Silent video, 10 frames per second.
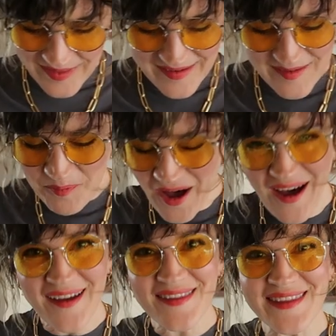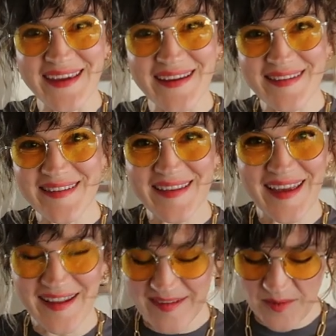This pot leaks,
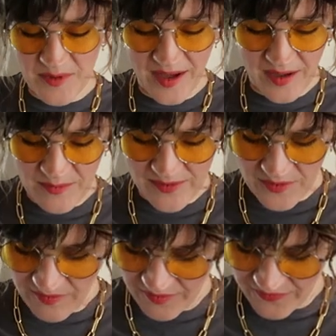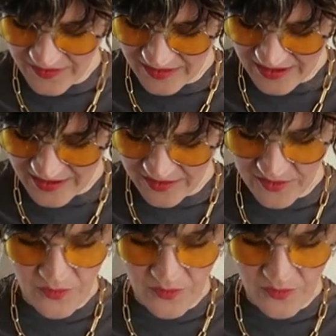and sometimes, do you ever feel like